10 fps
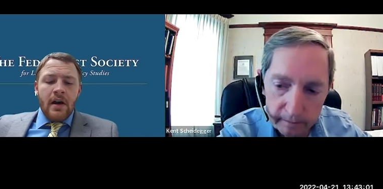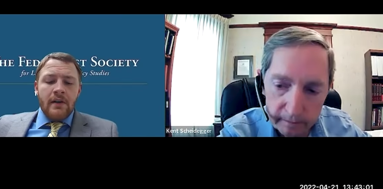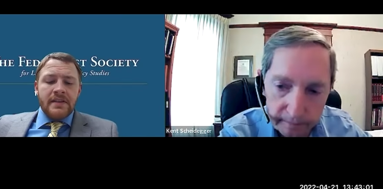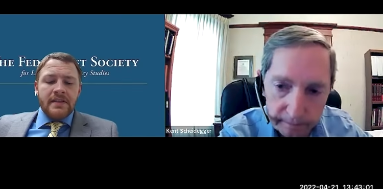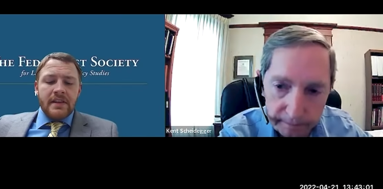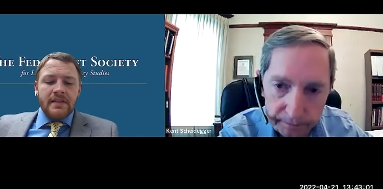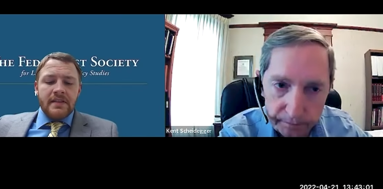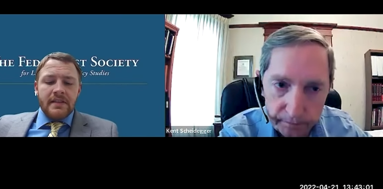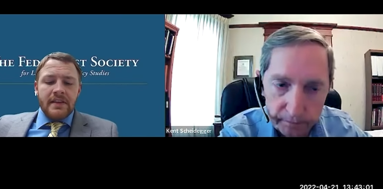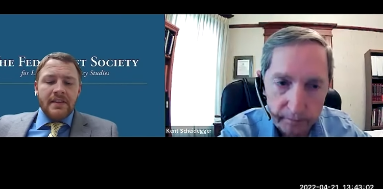Speaker 1: obviously
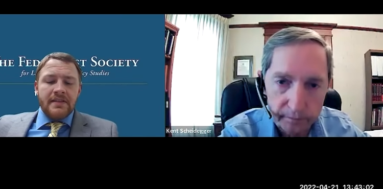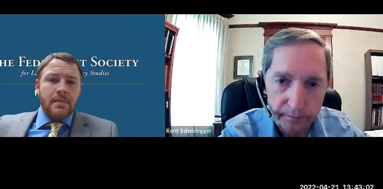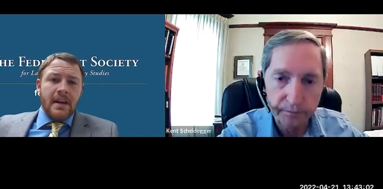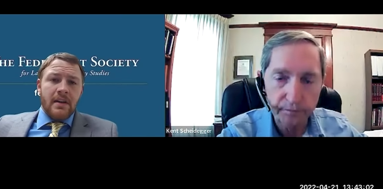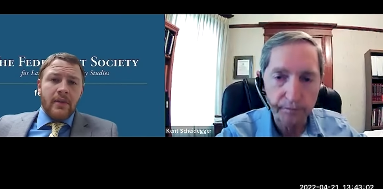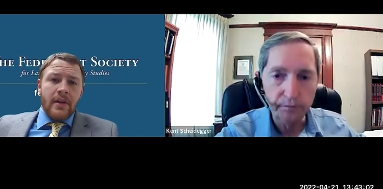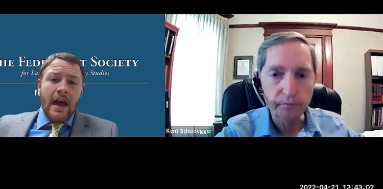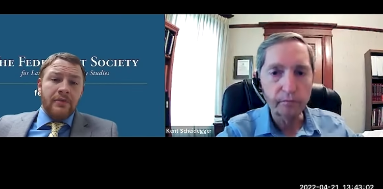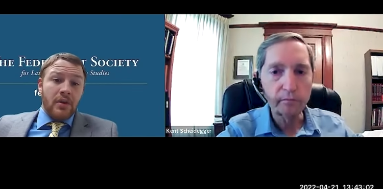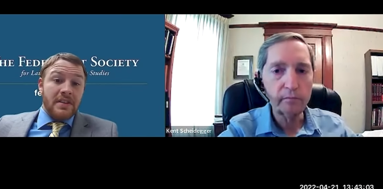this case comes out of
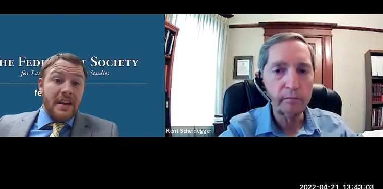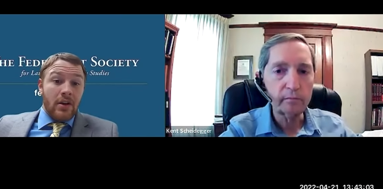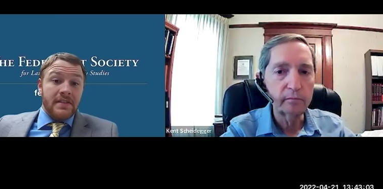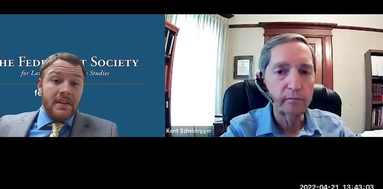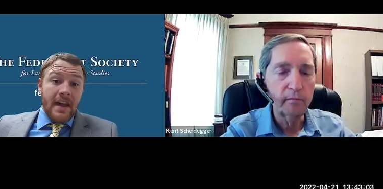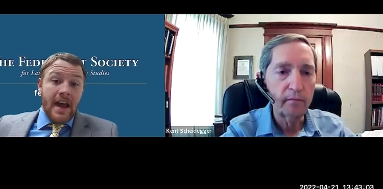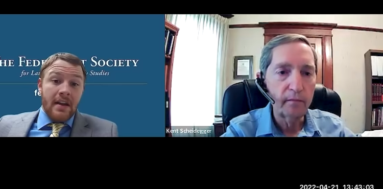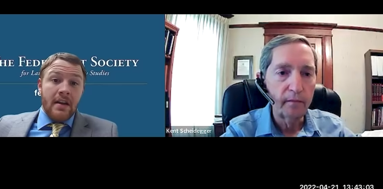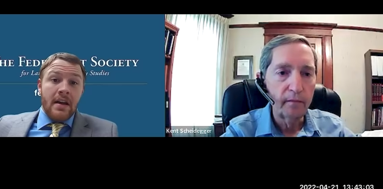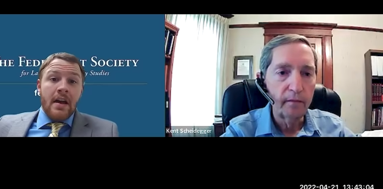after a terrorist attack.
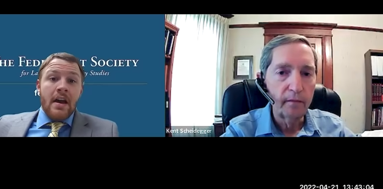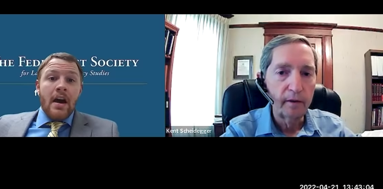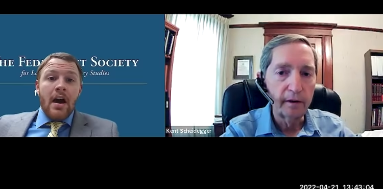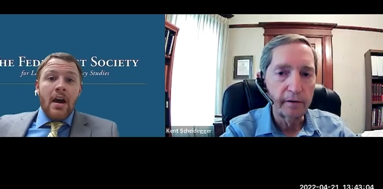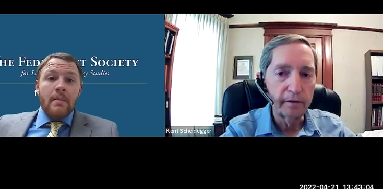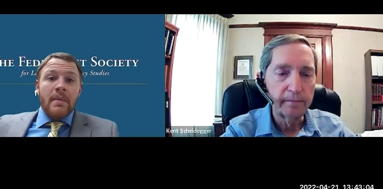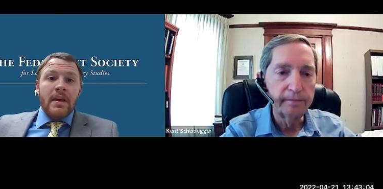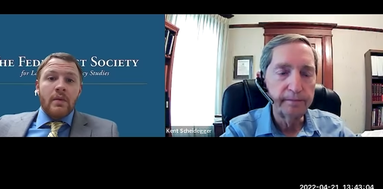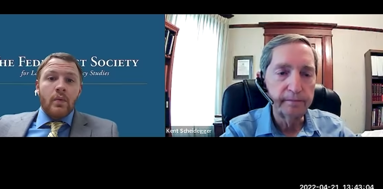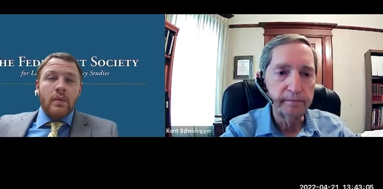Yes. Um,
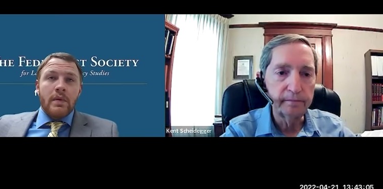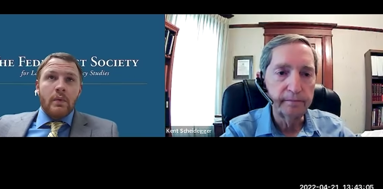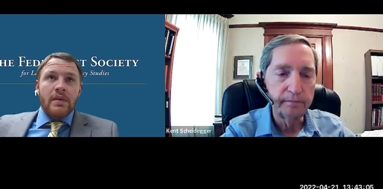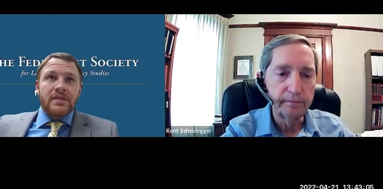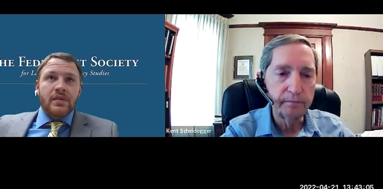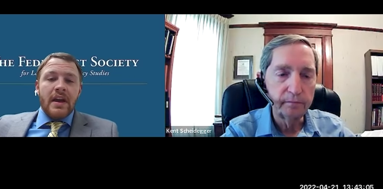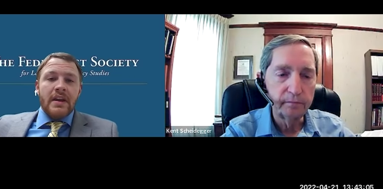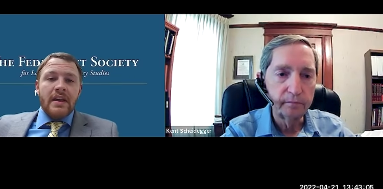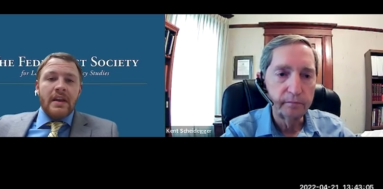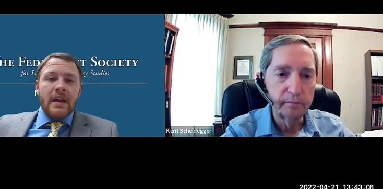and was there
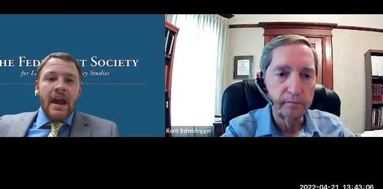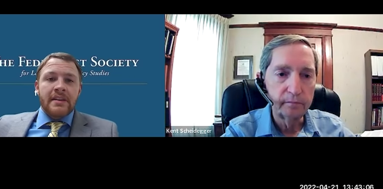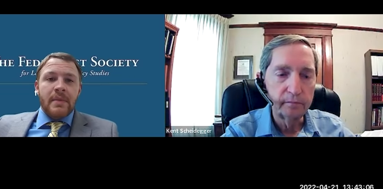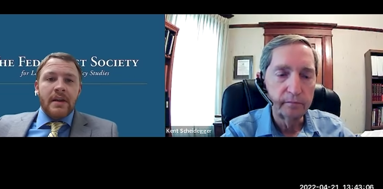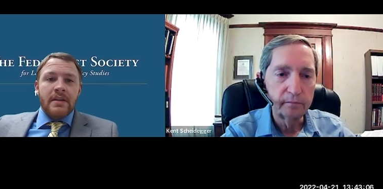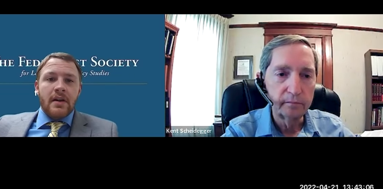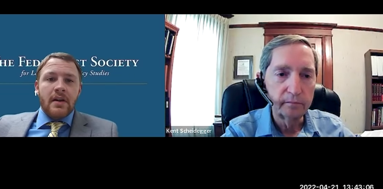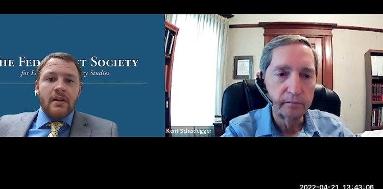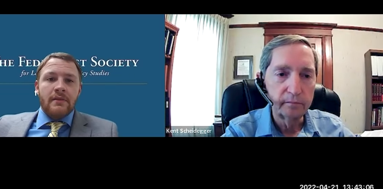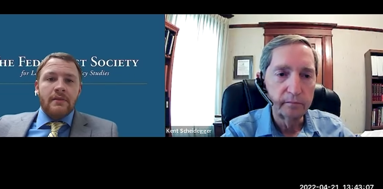any aspect
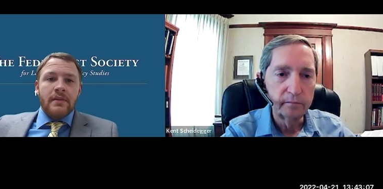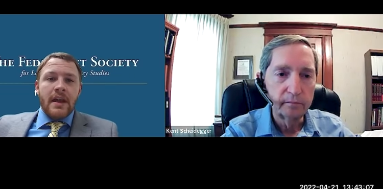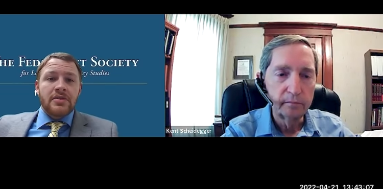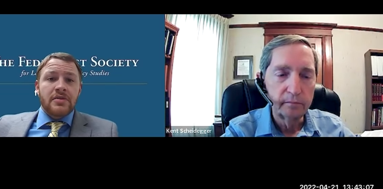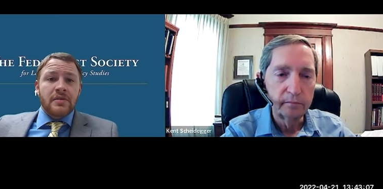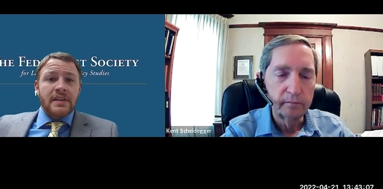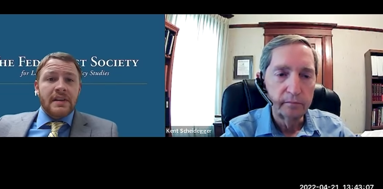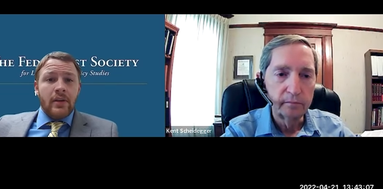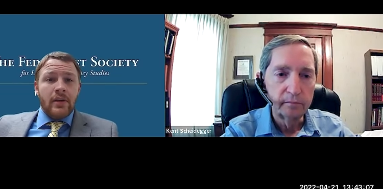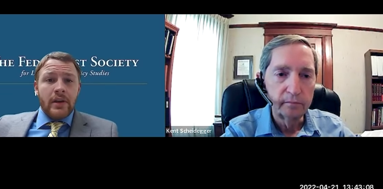of national
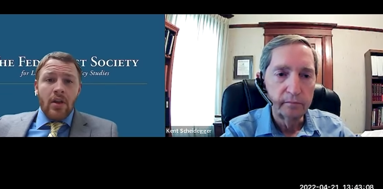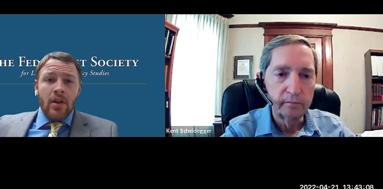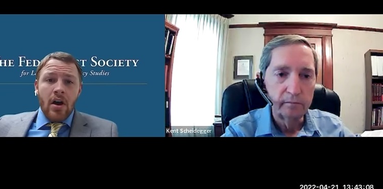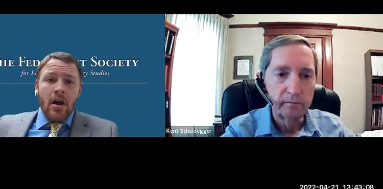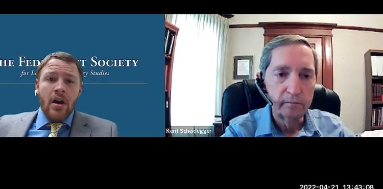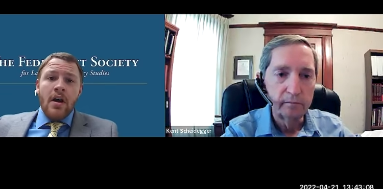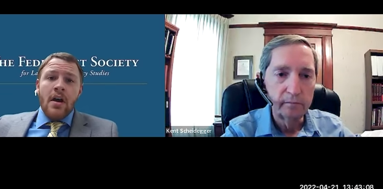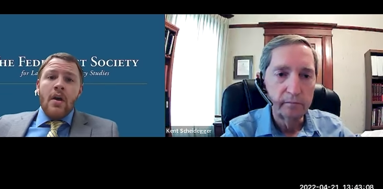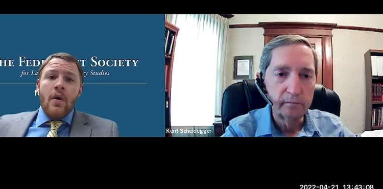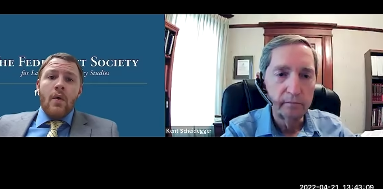security law
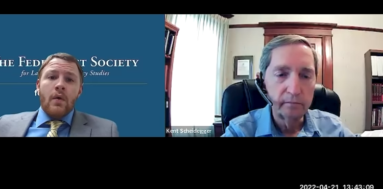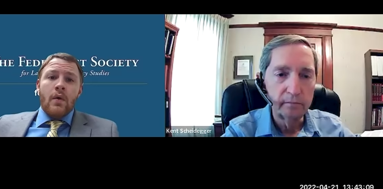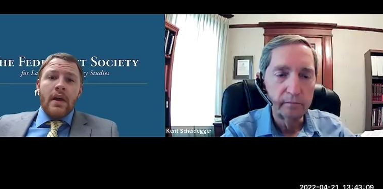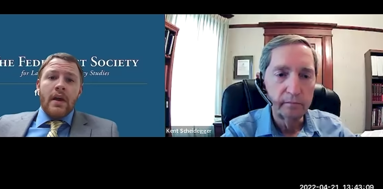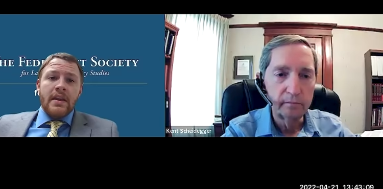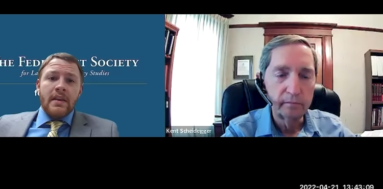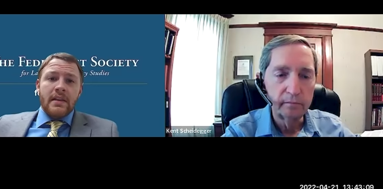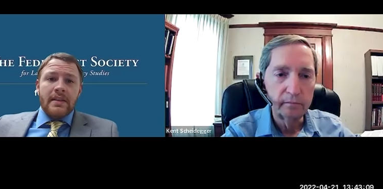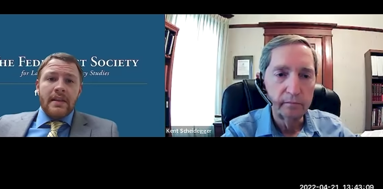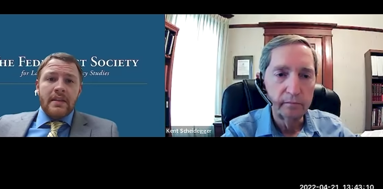or anything
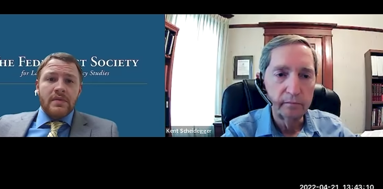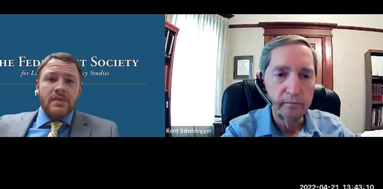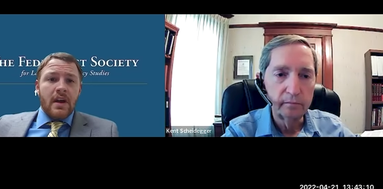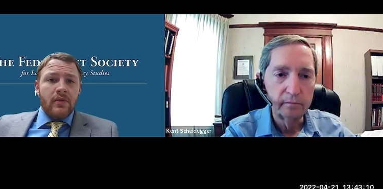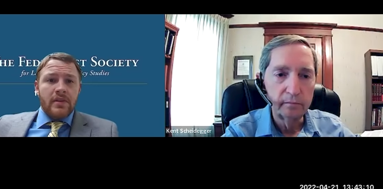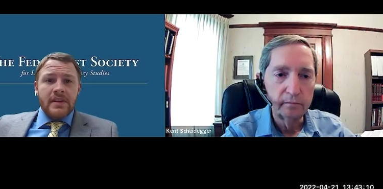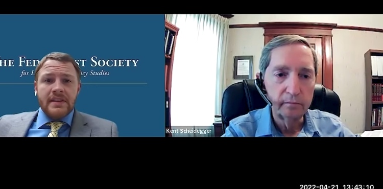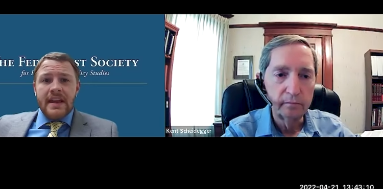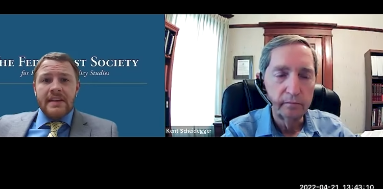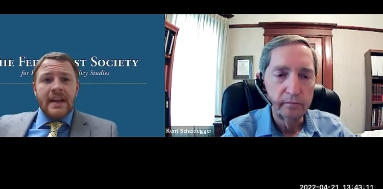like that that was covered in this
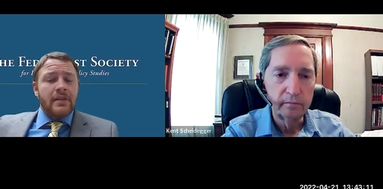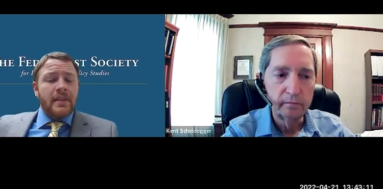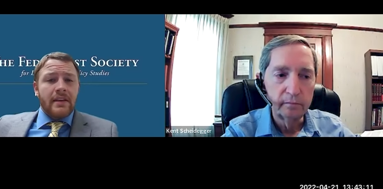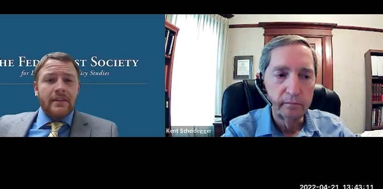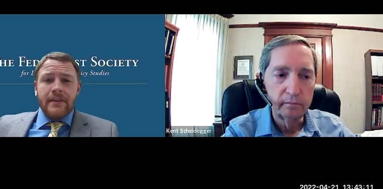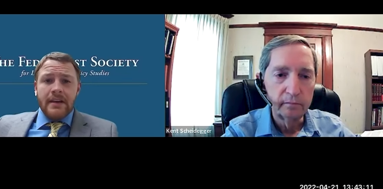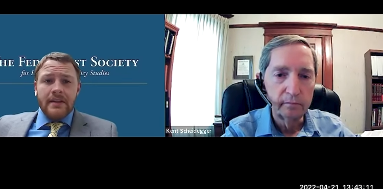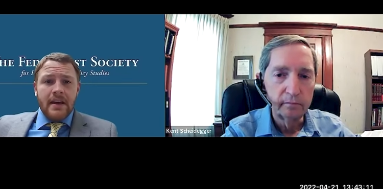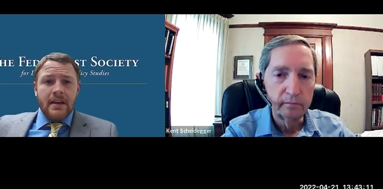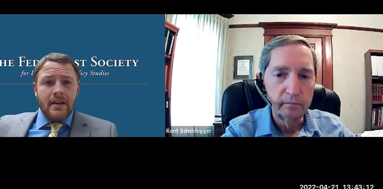case? How did that affect it?